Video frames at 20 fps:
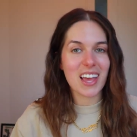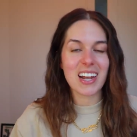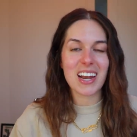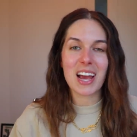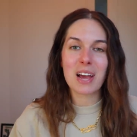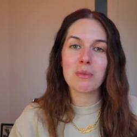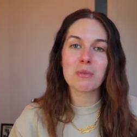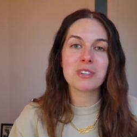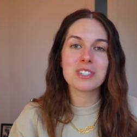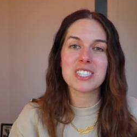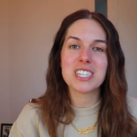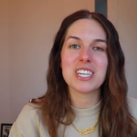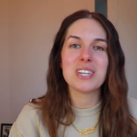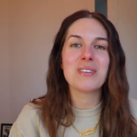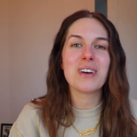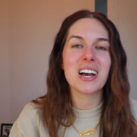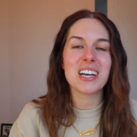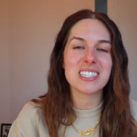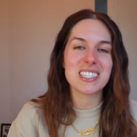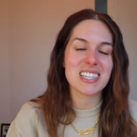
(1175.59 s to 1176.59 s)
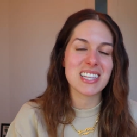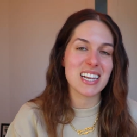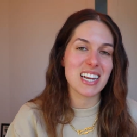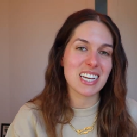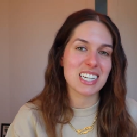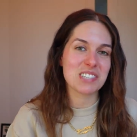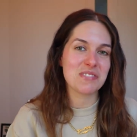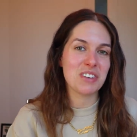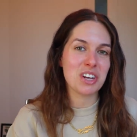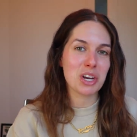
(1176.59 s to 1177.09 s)
and I will see you guys in the
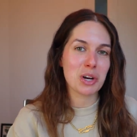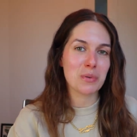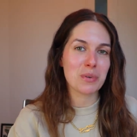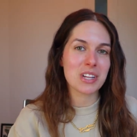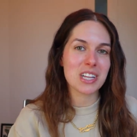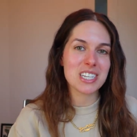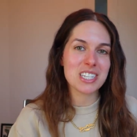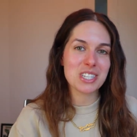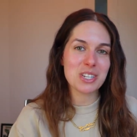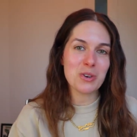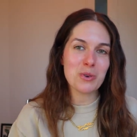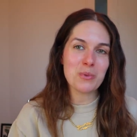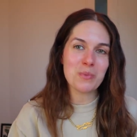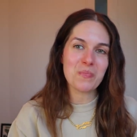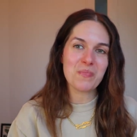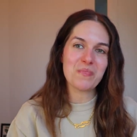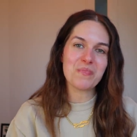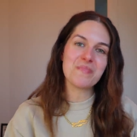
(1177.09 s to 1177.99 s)
next video really soon.